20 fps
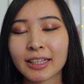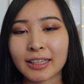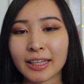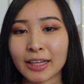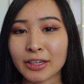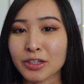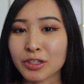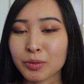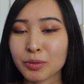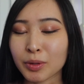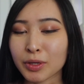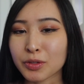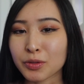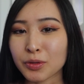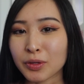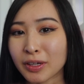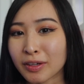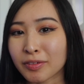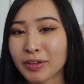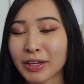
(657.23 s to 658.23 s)
that I just want
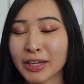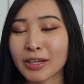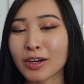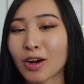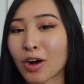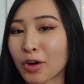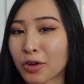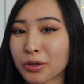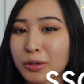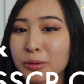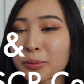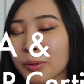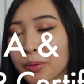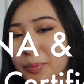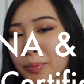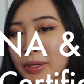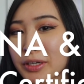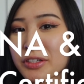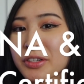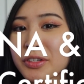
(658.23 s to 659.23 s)
to give an honorable
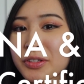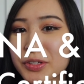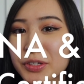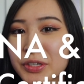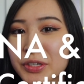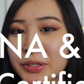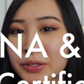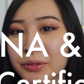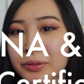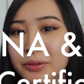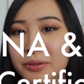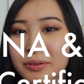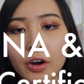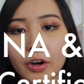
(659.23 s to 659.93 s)
mentions to